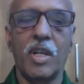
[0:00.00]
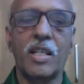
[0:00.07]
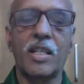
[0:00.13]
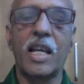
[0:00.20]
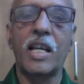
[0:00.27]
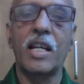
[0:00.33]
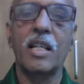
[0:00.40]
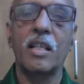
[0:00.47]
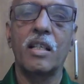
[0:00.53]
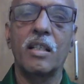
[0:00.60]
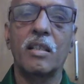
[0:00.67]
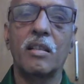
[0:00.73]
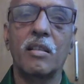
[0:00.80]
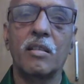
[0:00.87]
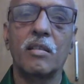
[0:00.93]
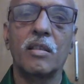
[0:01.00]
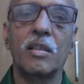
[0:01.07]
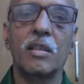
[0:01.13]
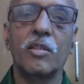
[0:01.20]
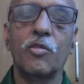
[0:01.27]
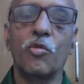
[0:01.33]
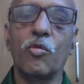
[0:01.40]
recite
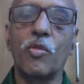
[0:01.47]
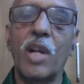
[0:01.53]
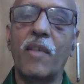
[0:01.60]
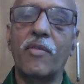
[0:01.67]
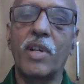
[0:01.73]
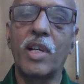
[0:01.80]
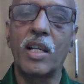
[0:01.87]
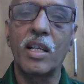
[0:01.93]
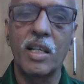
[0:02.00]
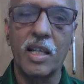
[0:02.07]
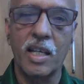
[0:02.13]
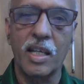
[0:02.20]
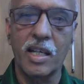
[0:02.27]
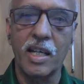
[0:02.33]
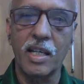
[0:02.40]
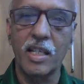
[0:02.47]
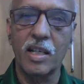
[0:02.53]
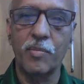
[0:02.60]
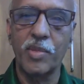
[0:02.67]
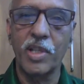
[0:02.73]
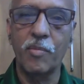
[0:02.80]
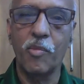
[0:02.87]
soon after he gets
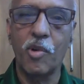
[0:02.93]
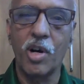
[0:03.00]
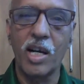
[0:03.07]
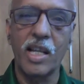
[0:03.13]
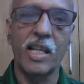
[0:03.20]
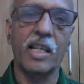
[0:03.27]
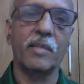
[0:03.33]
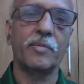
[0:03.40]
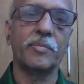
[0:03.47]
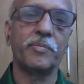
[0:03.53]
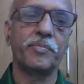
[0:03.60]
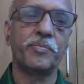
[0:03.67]
up in the morning.